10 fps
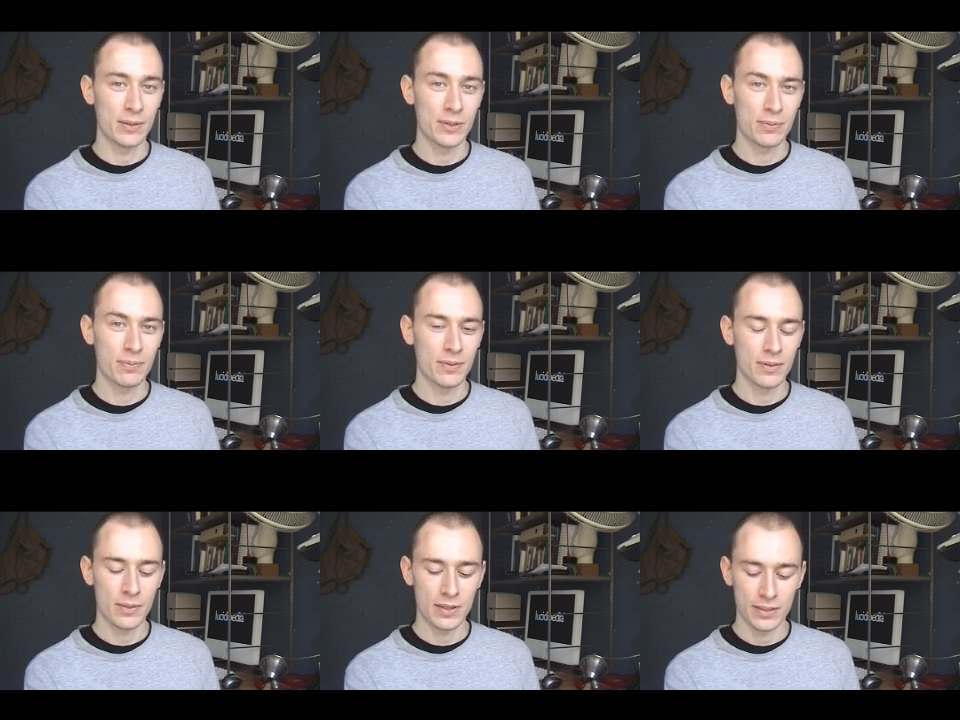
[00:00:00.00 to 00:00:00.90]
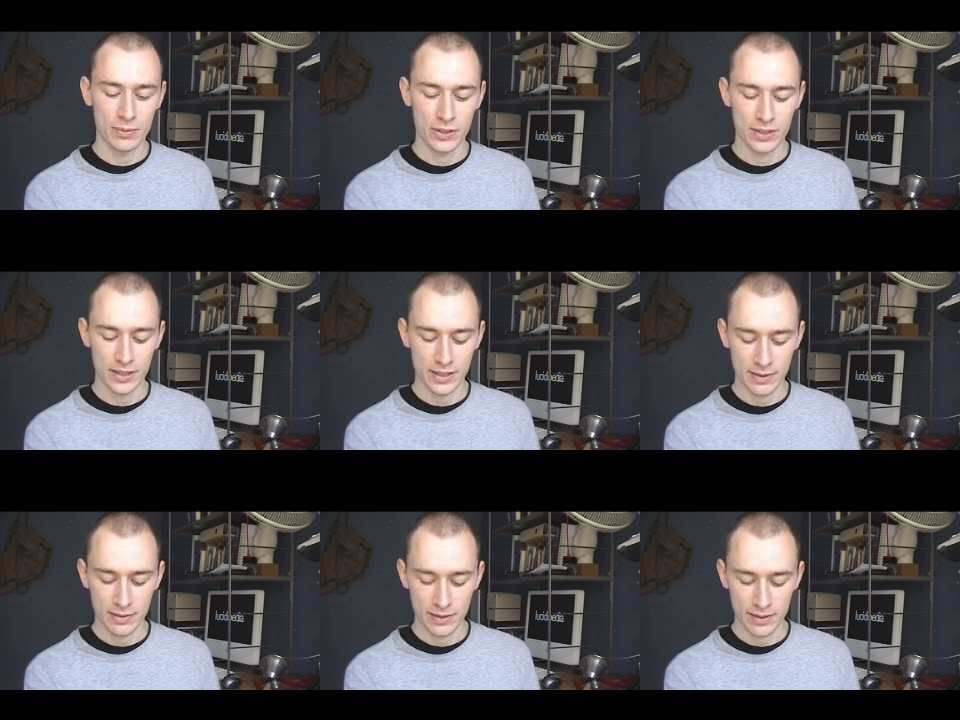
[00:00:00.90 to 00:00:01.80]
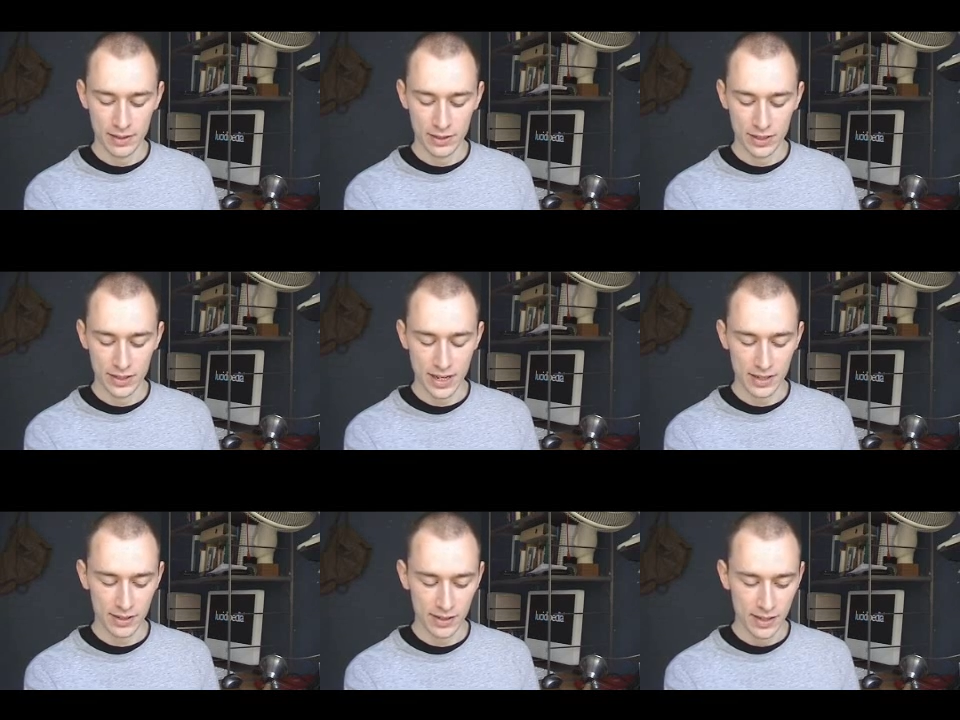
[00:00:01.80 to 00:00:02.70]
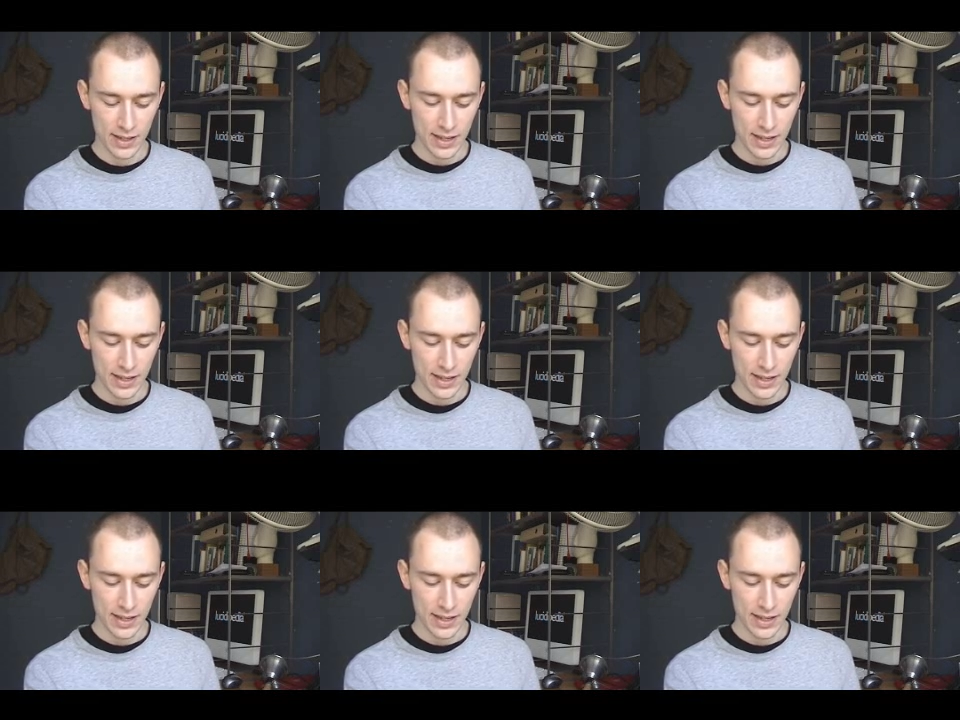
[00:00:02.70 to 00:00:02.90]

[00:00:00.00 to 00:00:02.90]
It was well, it was a success.